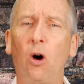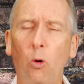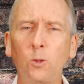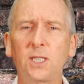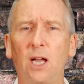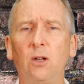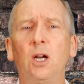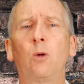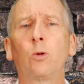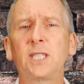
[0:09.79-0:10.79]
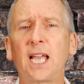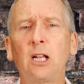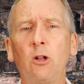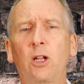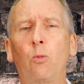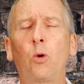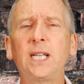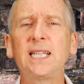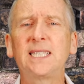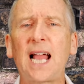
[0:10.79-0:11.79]
Also, we'll take a look at what
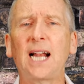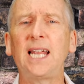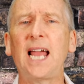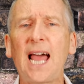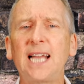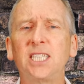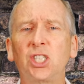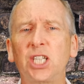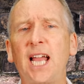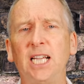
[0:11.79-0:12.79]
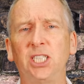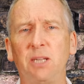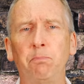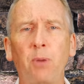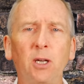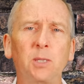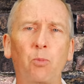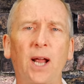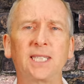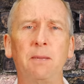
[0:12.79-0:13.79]
exactly has changed in
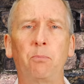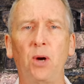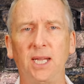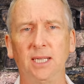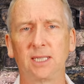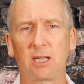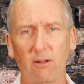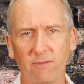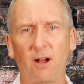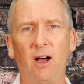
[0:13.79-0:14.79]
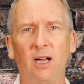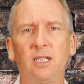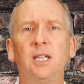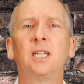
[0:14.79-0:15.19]
post-Brexit Britain so far.